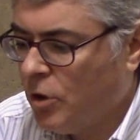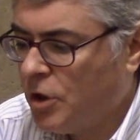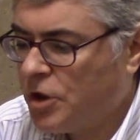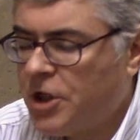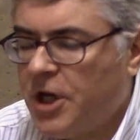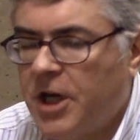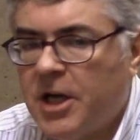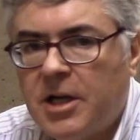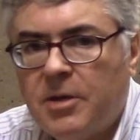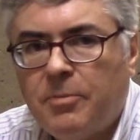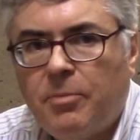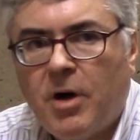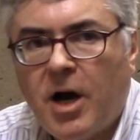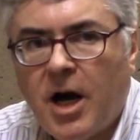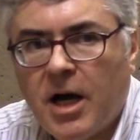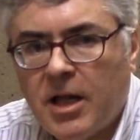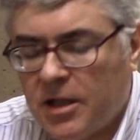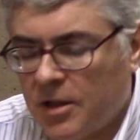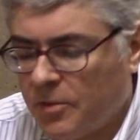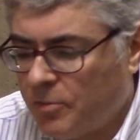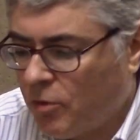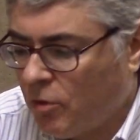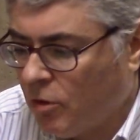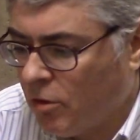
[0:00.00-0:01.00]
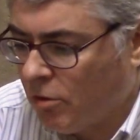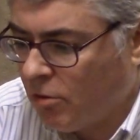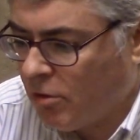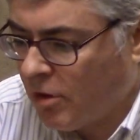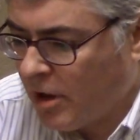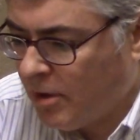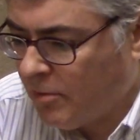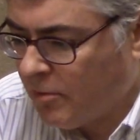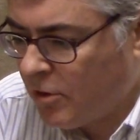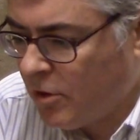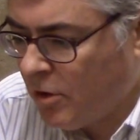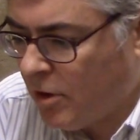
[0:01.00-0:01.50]
Bush had a pilot
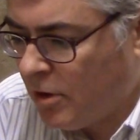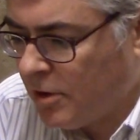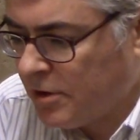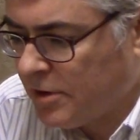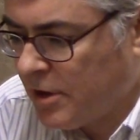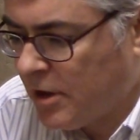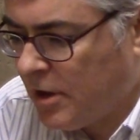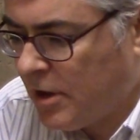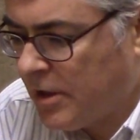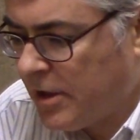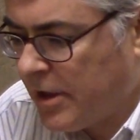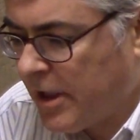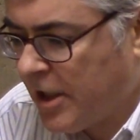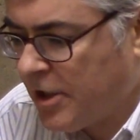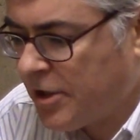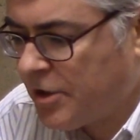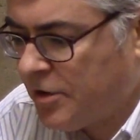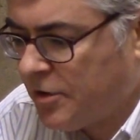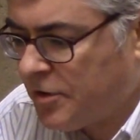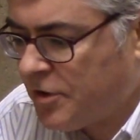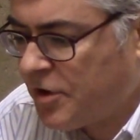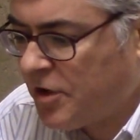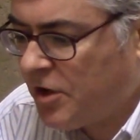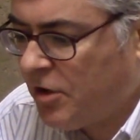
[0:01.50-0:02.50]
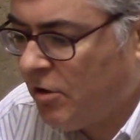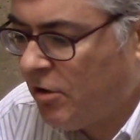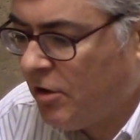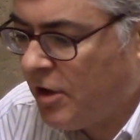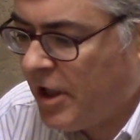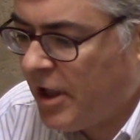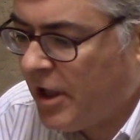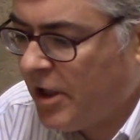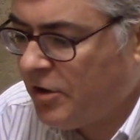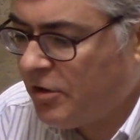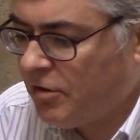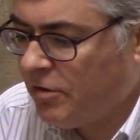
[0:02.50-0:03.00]
program called National
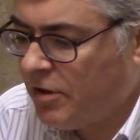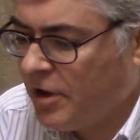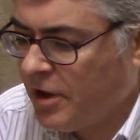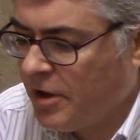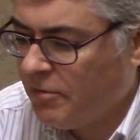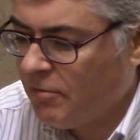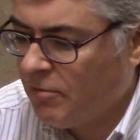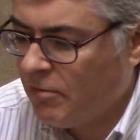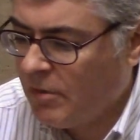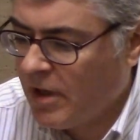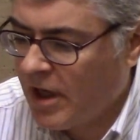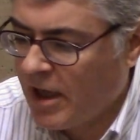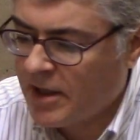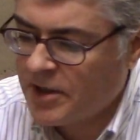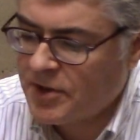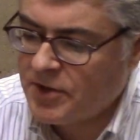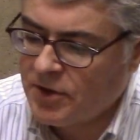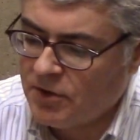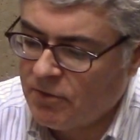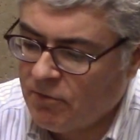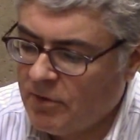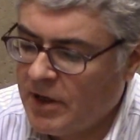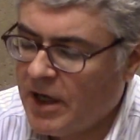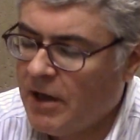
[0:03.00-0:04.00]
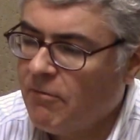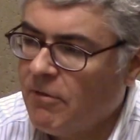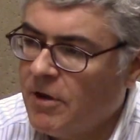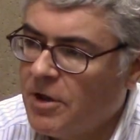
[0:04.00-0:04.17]
Security Entry-Exit